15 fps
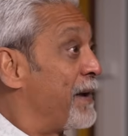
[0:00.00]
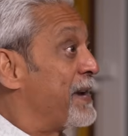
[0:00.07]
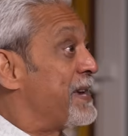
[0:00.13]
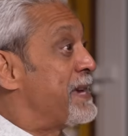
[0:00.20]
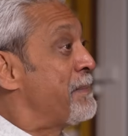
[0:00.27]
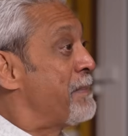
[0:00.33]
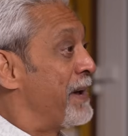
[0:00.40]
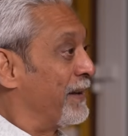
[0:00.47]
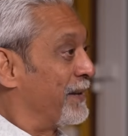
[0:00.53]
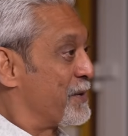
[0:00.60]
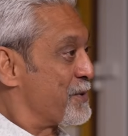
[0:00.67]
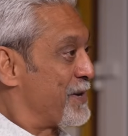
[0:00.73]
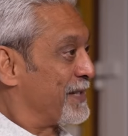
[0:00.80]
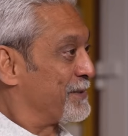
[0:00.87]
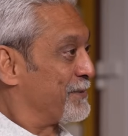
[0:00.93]
email
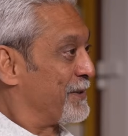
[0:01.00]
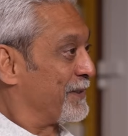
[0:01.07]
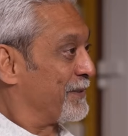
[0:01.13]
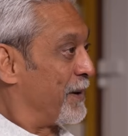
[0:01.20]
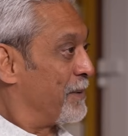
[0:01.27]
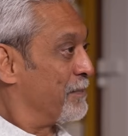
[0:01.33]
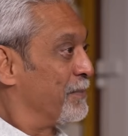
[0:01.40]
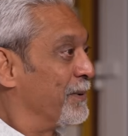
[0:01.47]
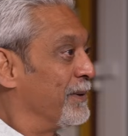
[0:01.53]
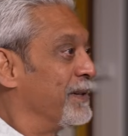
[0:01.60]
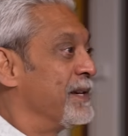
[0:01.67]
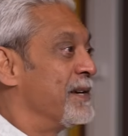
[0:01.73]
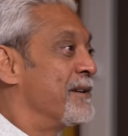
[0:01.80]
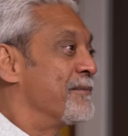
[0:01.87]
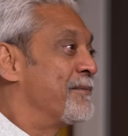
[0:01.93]
address, for example,
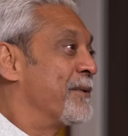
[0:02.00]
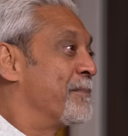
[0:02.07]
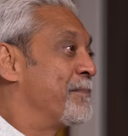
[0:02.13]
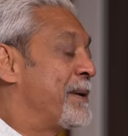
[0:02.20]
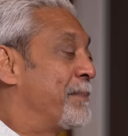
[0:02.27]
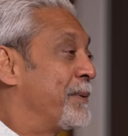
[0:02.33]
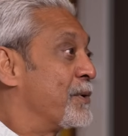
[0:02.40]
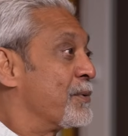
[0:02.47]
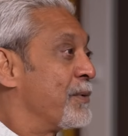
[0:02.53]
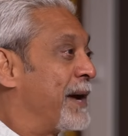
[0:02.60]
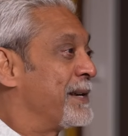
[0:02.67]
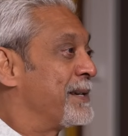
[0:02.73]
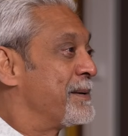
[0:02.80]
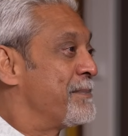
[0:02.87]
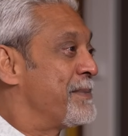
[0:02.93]
for people to
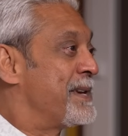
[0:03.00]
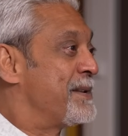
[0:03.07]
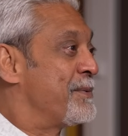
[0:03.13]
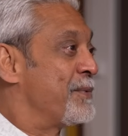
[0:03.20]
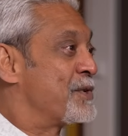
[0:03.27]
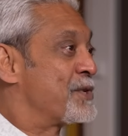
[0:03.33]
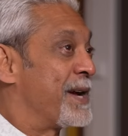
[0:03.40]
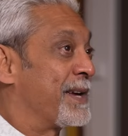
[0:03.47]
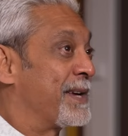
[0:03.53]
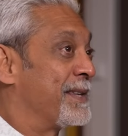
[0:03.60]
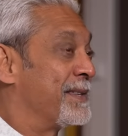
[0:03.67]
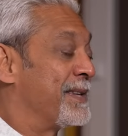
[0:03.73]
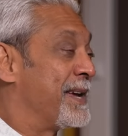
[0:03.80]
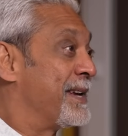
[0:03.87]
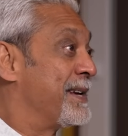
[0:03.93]
write to me, which I
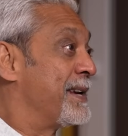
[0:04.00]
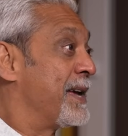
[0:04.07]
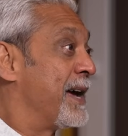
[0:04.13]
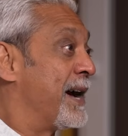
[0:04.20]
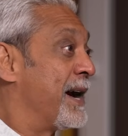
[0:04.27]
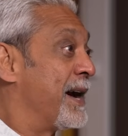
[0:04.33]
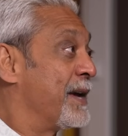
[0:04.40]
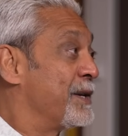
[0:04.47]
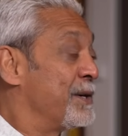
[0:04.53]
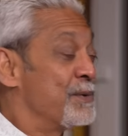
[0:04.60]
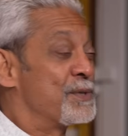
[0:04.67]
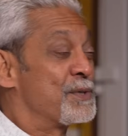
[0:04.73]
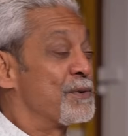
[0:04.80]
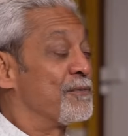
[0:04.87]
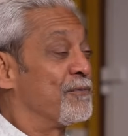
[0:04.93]
can then
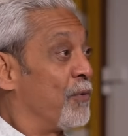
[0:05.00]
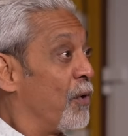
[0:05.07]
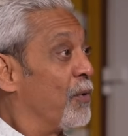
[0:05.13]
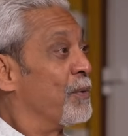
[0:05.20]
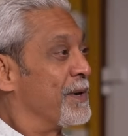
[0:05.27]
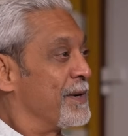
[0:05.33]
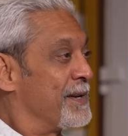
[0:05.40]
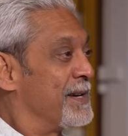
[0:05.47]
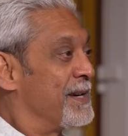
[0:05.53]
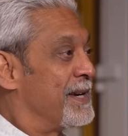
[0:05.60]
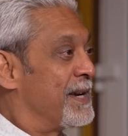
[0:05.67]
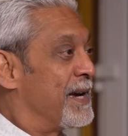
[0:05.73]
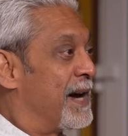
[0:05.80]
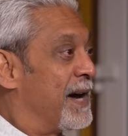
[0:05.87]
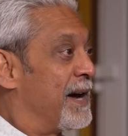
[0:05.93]
use to forward
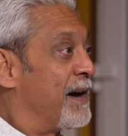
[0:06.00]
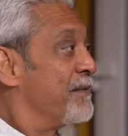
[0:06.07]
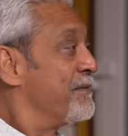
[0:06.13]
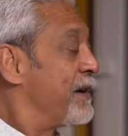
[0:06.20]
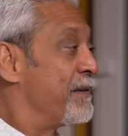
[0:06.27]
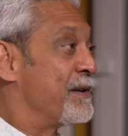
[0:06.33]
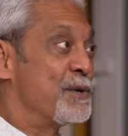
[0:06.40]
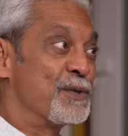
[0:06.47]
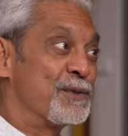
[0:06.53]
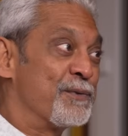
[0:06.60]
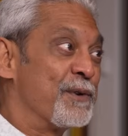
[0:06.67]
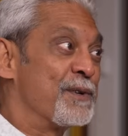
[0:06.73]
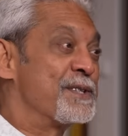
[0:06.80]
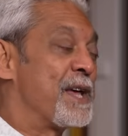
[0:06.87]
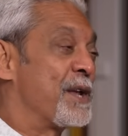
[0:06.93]
a very
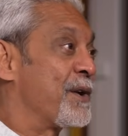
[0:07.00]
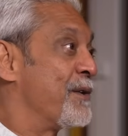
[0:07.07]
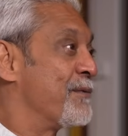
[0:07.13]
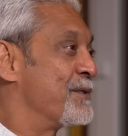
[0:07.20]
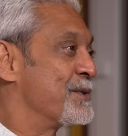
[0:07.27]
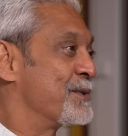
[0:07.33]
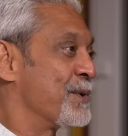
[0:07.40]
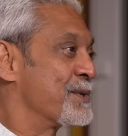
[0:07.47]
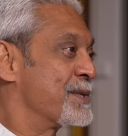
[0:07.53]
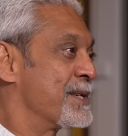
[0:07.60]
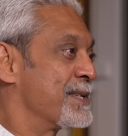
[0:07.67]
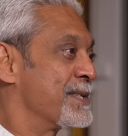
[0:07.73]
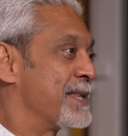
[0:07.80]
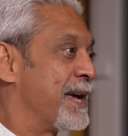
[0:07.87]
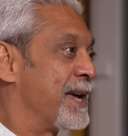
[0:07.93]
useful set of
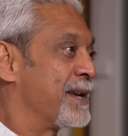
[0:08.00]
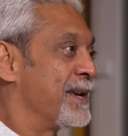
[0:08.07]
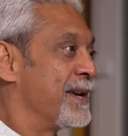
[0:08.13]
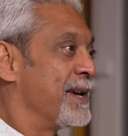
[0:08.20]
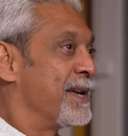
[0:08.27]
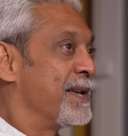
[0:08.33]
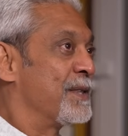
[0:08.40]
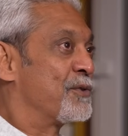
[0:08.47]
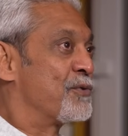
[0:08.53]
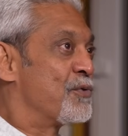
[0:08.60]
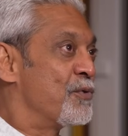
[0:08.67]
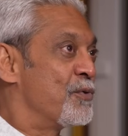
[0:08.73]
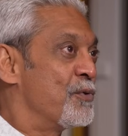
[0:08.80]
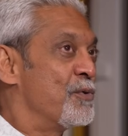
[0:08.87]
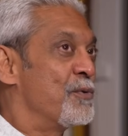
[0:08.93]
resources that
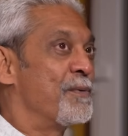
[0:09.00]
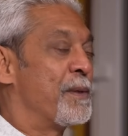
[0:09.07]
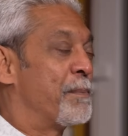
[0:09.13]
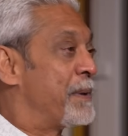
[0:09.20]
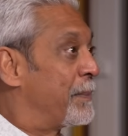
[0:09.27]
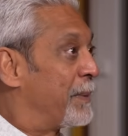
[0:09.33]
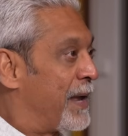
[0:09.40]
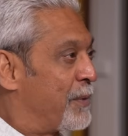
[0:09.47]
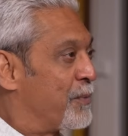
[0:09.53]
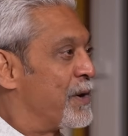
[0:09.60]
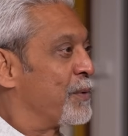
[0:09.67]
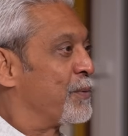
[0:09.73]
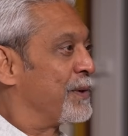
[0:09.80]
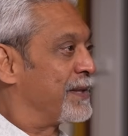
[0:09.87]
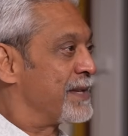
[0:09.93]
through the people I
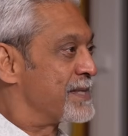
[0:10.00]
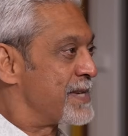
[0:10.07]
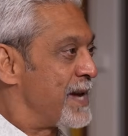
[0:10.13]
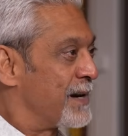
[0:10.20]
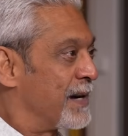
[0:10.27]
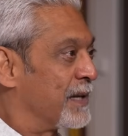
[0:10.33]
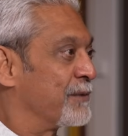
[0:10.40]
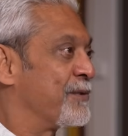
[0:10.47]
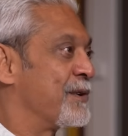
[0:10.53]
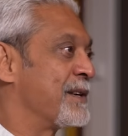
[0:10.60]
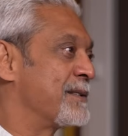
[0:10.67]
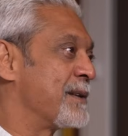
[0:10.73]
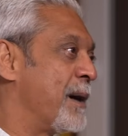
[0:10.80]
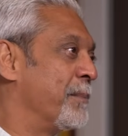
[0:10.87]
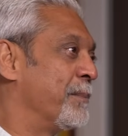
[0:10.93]
work with in Sangath, for
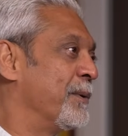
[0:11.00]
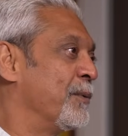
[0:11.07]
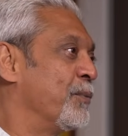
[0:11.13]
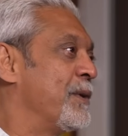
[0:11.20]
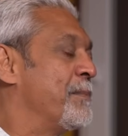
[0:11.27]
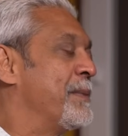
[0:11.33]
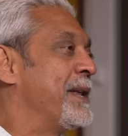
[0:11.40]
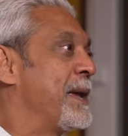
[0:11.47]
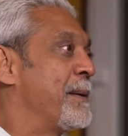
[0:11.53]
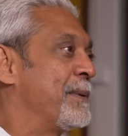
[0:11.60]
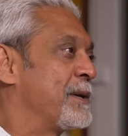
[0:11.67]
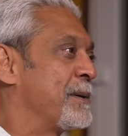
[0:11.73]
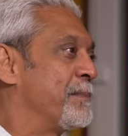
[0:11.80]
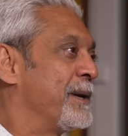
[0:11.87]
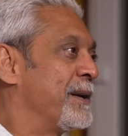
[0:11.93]
example, we've been able
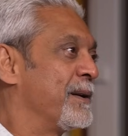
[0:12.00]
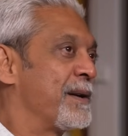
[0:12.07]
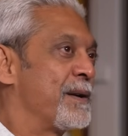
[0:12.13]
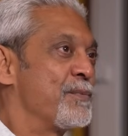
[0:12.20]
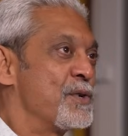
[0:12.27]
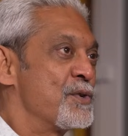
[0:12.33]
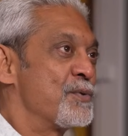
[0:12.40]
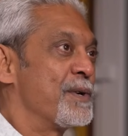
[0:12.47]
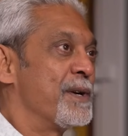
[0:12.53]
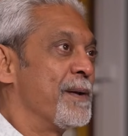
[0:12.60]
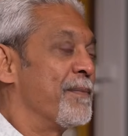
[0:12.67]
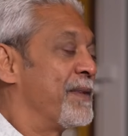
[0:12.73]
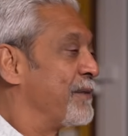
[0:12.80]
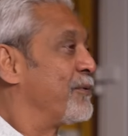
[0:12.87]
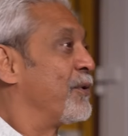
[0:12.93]
to build, and which
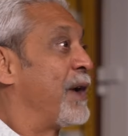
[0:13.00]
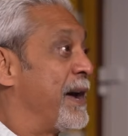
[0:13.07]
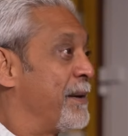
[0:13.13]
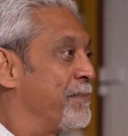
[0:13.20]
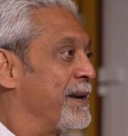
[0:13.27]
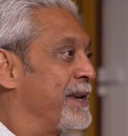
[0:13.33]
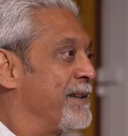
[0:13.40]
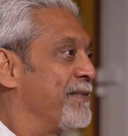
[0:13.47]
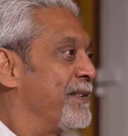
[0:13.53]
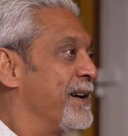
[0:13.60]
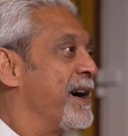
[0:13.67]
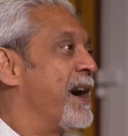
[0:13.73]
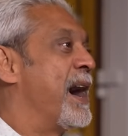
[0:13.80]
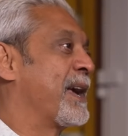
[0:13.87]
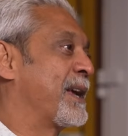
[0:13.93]
therefore I believe
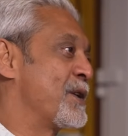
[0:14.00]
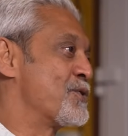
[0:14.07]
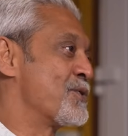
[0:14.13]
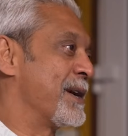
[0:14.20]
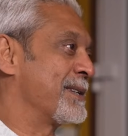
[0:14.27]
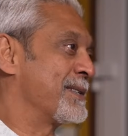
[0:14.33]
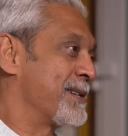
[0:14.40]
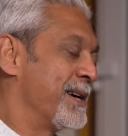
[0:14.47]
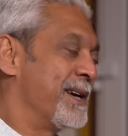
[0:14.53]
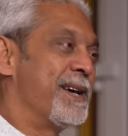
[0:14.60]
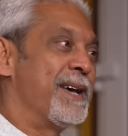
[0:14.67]
I can trust